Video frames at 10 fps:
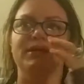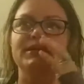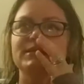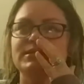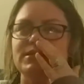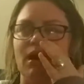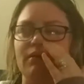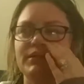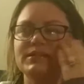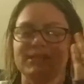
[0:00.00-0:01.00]
is
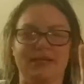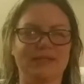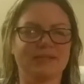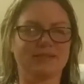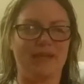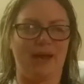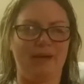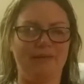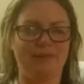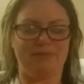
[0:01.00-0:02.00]
on the 6th,
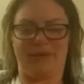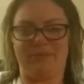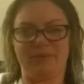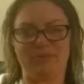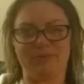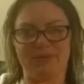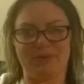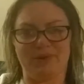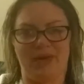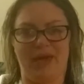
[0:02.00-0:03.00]
that the baby would be
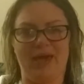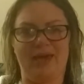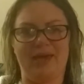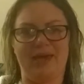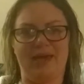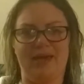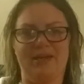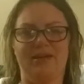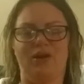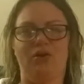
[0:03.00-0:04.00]
okay,
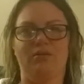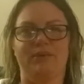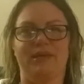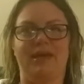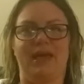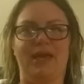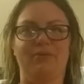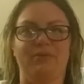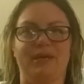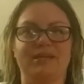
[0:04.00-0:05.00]
and I'll be
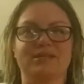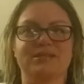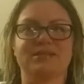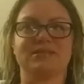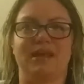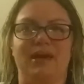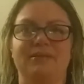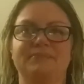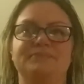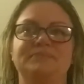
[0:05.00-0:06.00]
8 weeks
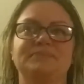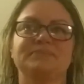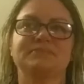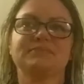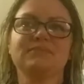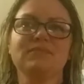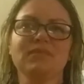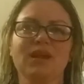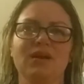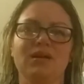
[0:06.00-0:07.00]
then.
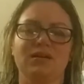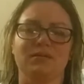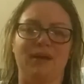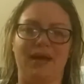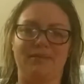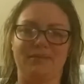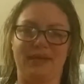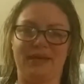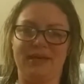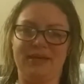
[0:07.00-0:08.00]
I'm
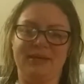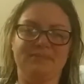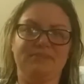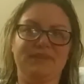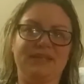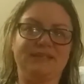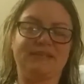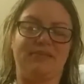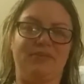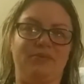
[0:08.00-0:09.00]
like
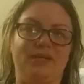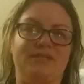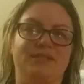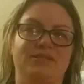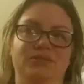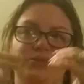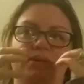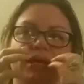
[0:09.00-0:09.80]
7 weeks and 2